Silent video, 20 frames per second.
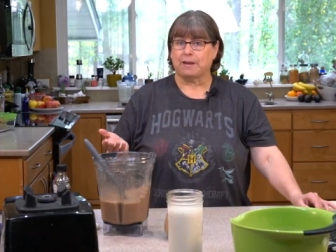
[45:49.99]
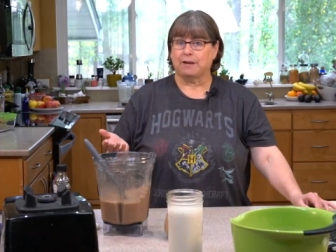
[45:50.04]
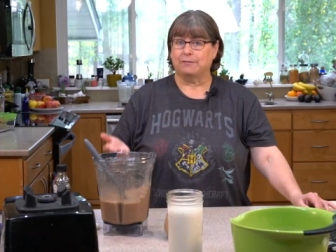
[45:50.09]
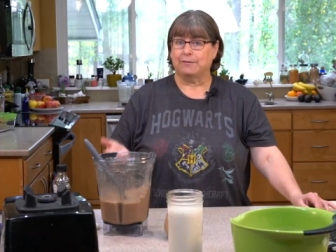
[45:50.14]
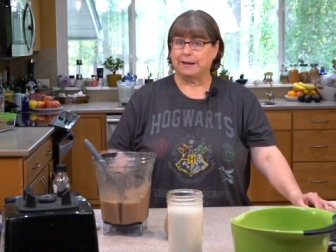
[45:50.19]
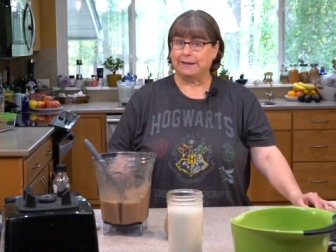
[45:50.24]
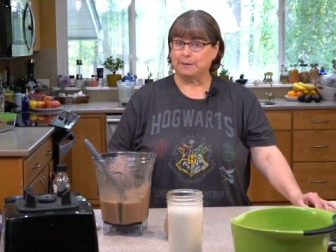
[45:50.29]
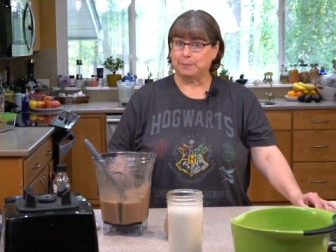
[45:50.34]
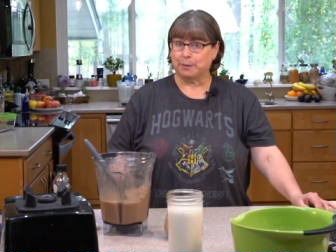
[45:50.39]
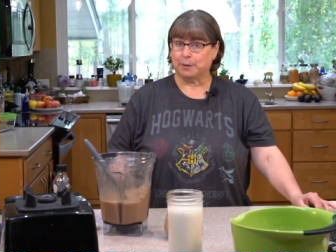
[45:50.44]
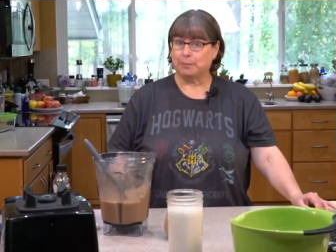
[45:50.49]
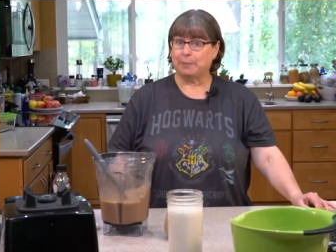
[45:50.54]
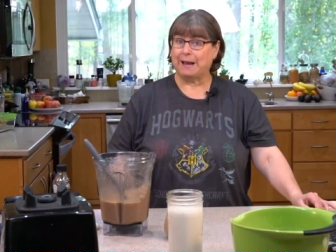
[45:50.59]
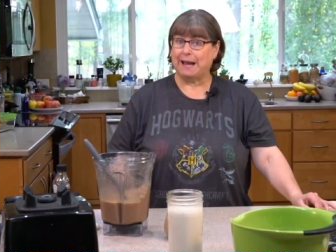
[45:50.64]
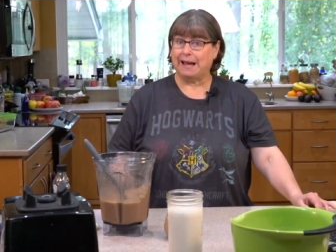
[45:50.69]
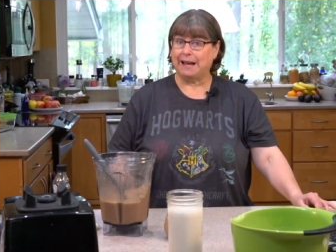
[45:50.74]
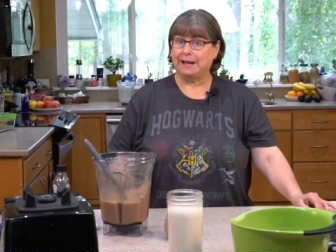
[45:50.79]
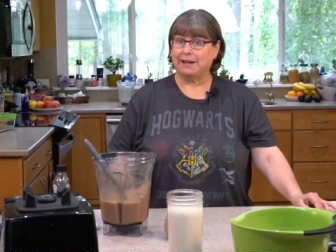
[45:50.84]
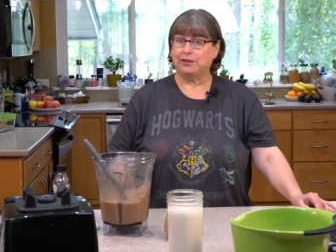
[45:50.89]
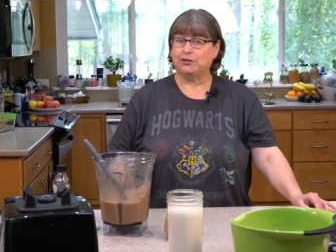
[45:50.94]
Facebook
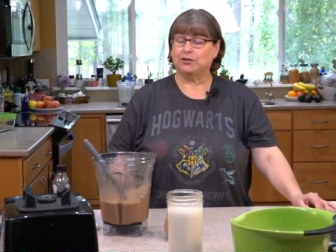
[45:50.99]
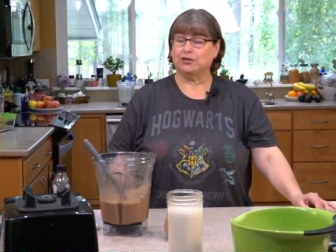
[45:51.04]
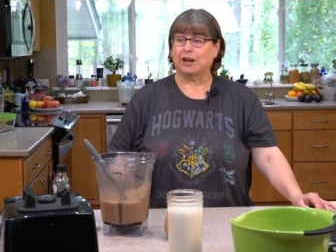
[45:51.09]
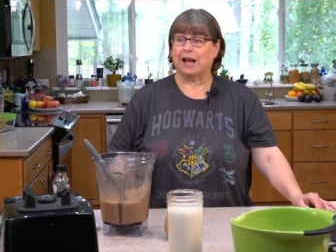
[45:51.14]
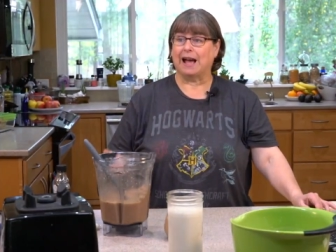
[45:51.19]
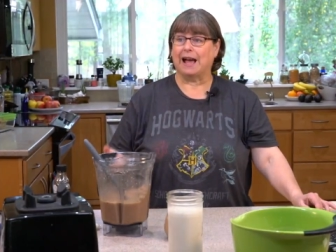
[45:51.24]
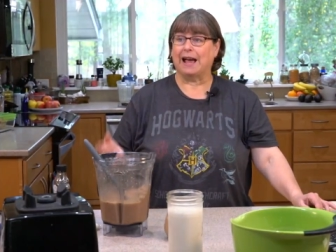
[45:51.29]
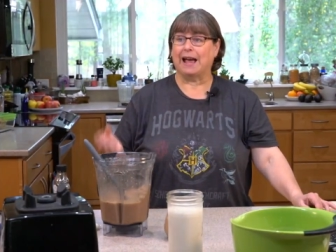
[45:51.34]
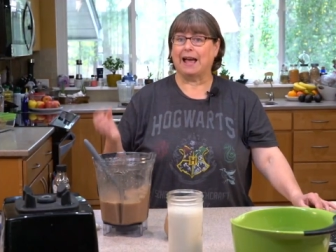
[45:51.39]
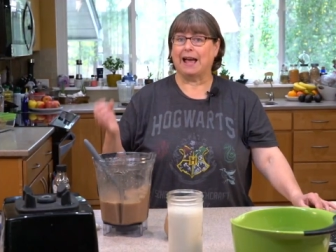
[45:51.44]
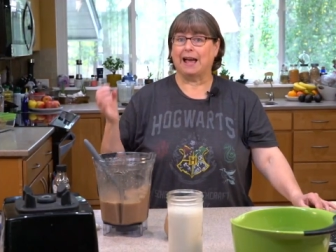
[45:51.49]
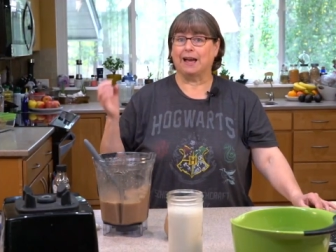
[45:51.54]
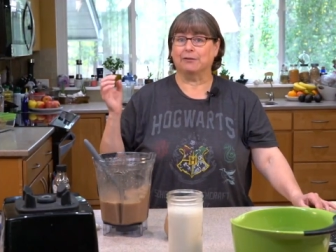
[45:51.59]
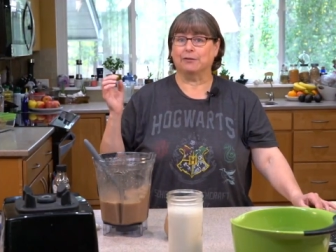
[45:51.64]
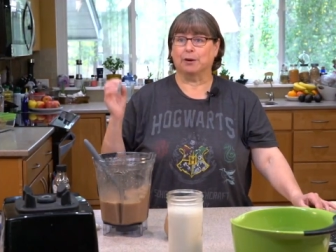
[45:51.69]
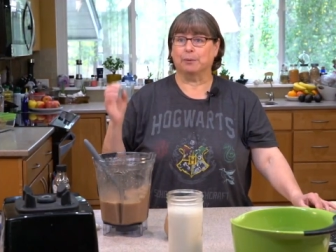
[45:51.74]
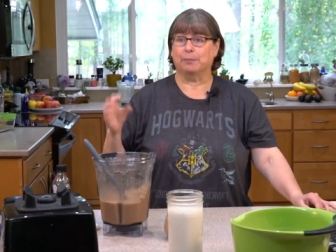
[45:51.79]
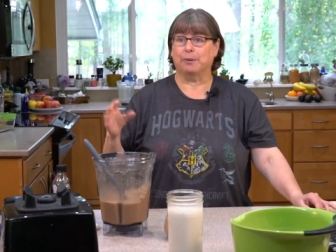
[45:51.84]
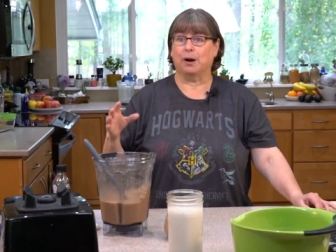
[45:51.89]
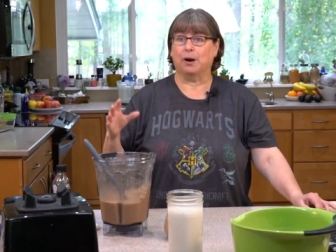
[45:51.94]
page, I have
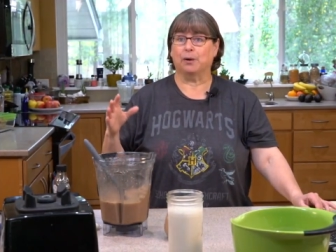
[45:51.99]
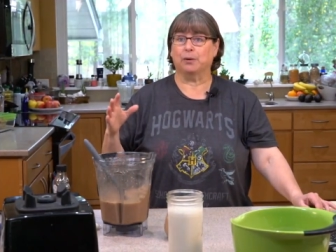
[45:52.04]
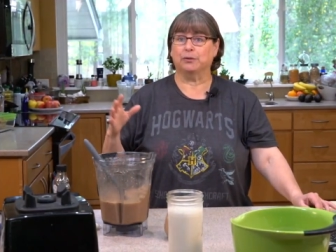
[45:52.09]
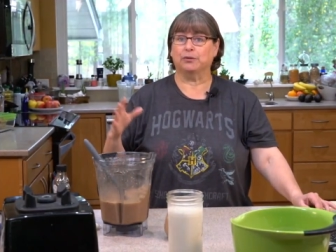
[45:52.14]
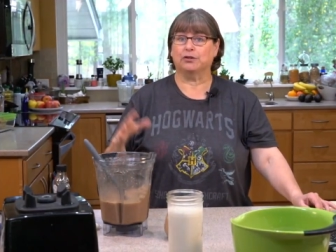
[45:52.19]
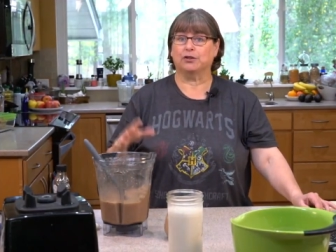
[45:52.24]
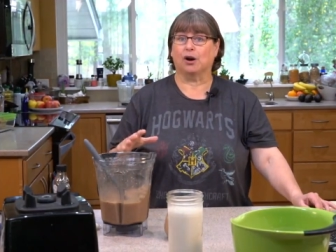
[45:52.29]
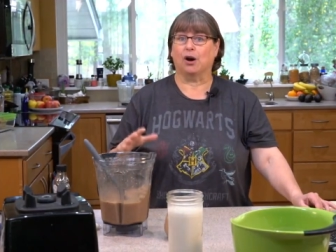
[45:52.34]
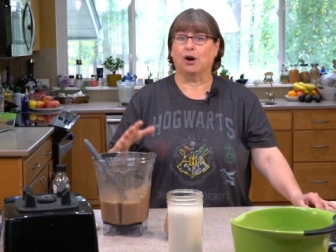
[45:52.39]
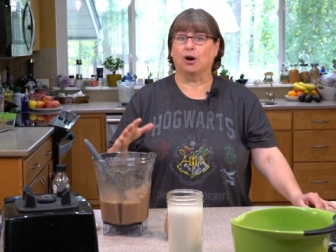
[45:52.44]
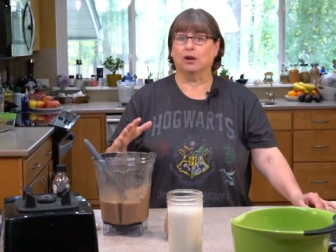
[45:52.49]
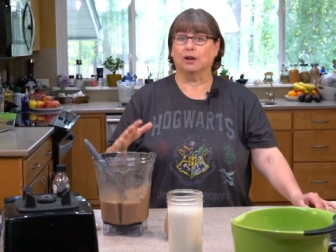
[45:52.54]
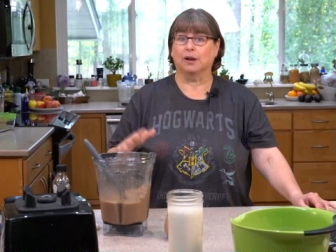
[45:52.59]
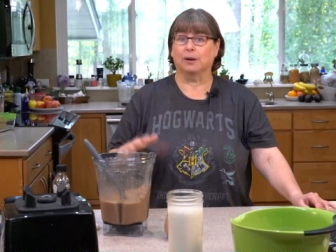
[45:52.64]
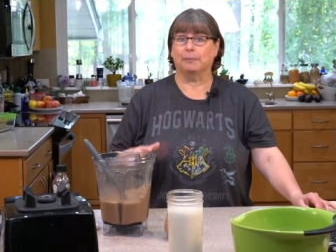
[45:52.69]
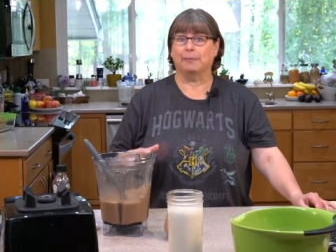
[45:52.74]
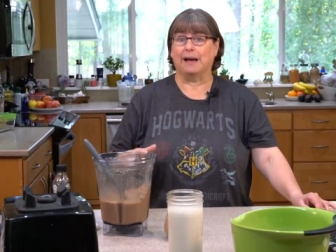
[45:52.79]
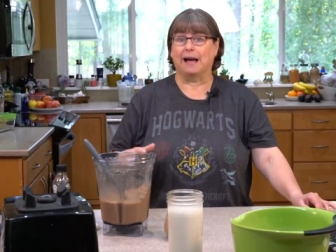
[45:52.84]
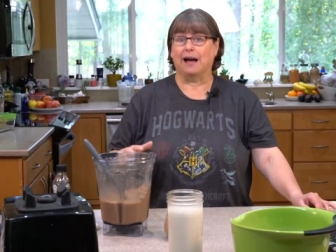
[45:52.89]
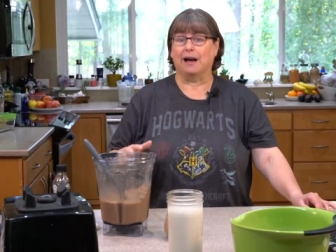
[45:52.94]
a post all
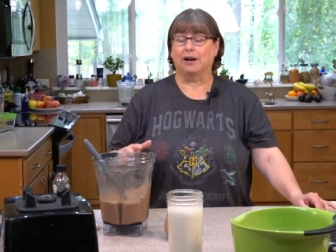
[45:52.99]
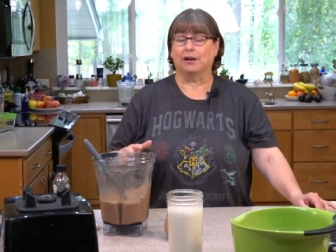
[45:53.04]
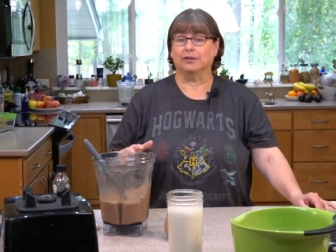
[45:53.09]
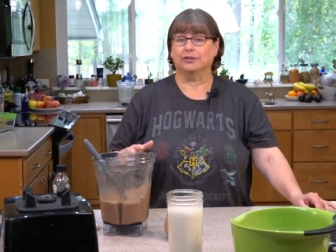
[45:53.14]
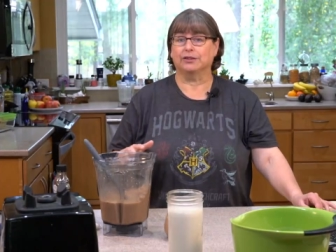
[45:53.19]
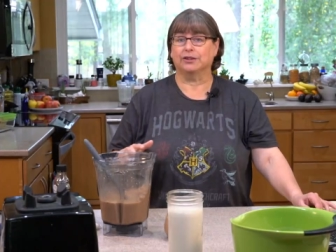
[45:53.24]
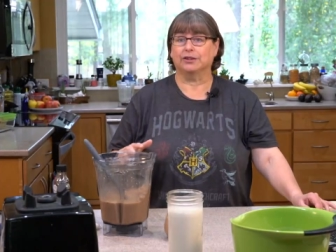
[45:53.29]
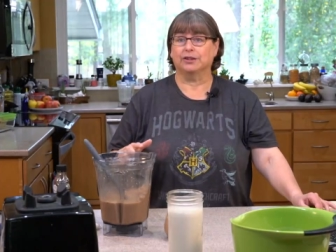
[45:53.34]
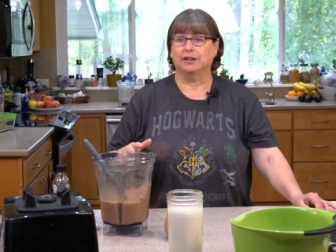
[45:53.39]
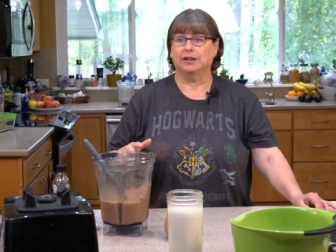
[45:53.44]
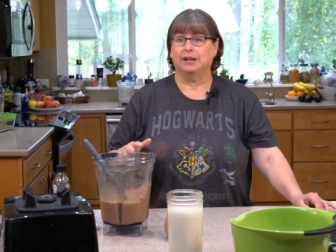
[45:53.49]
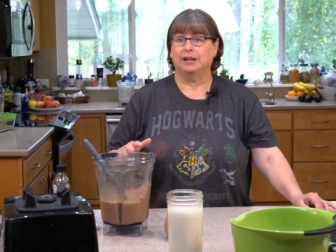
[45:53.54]
about